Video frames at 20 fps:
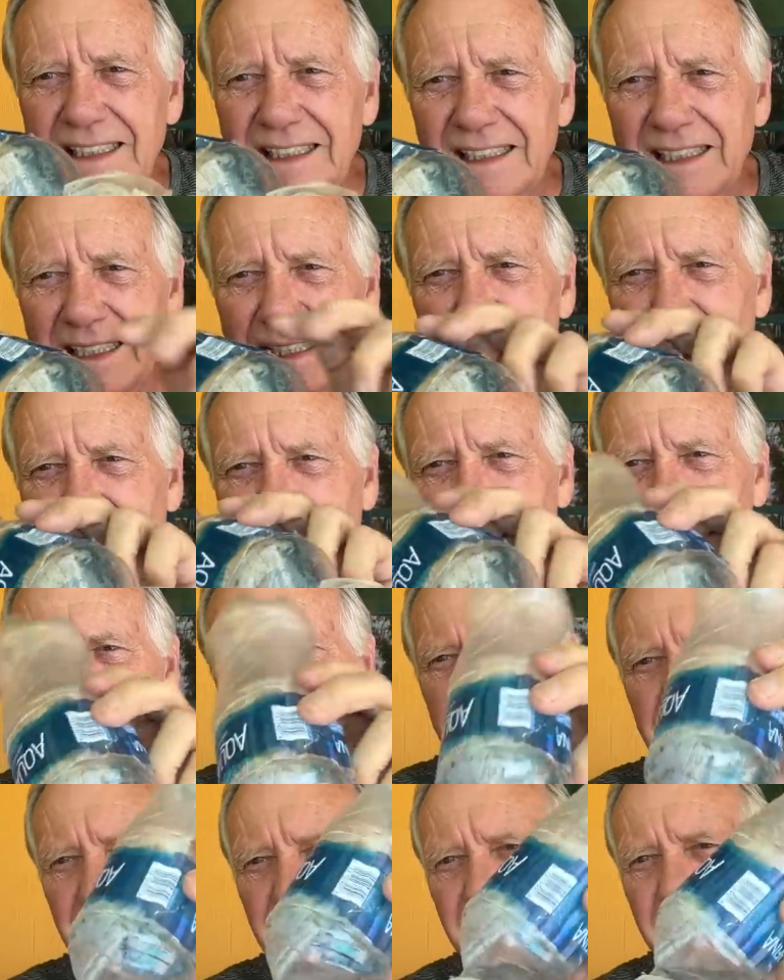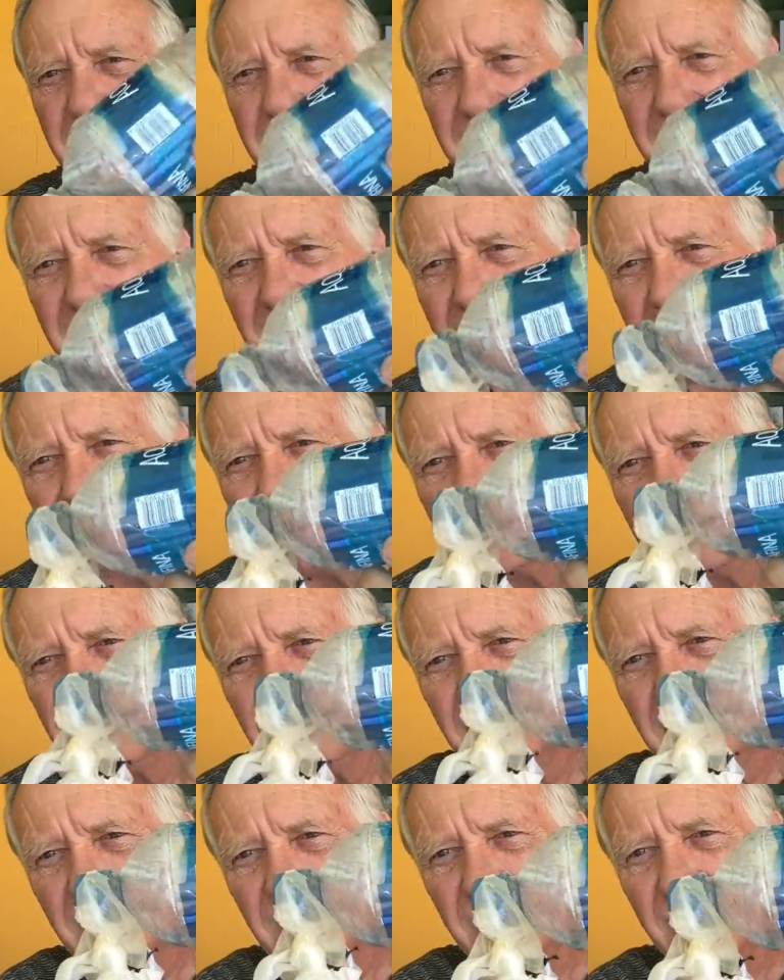Anyway,
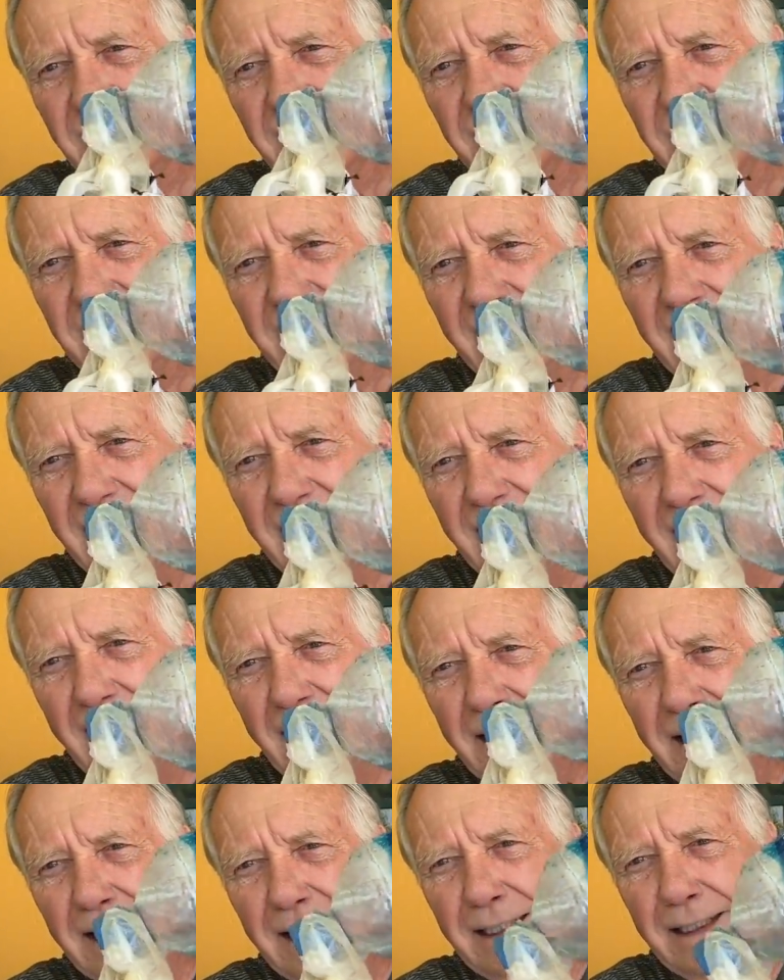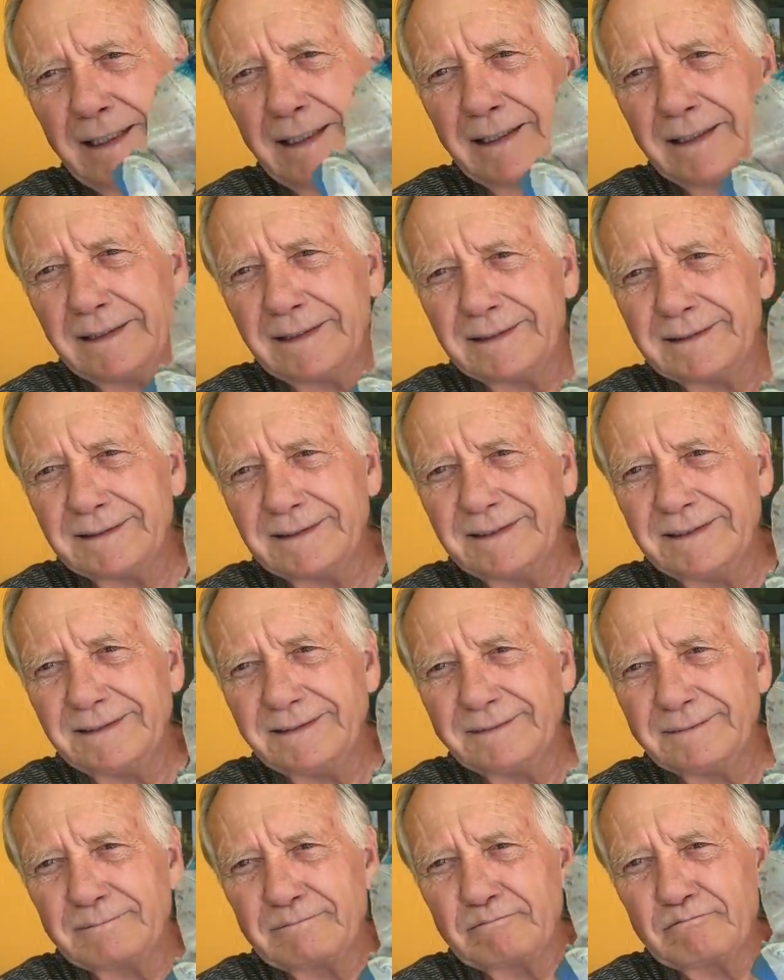this is their dengue
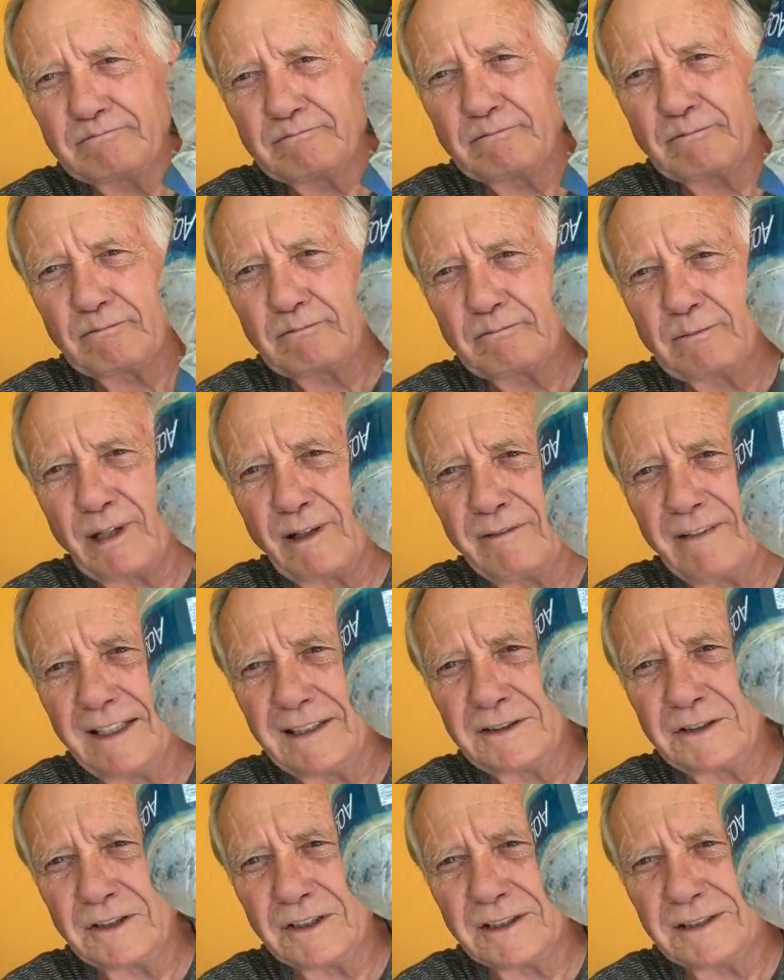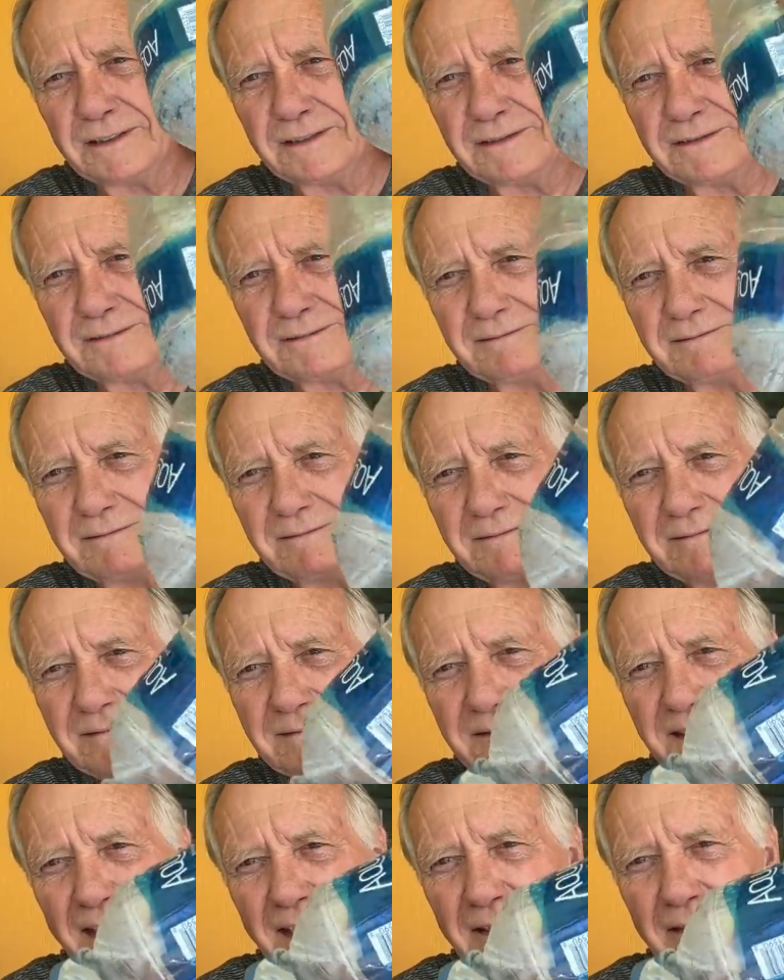prevention
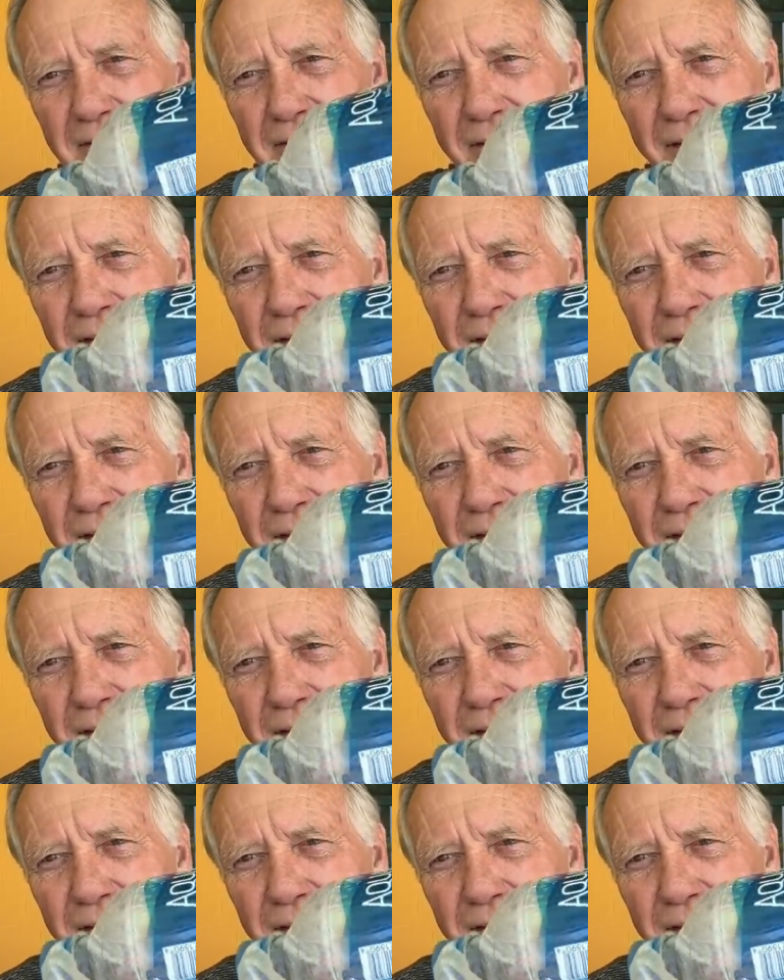thing for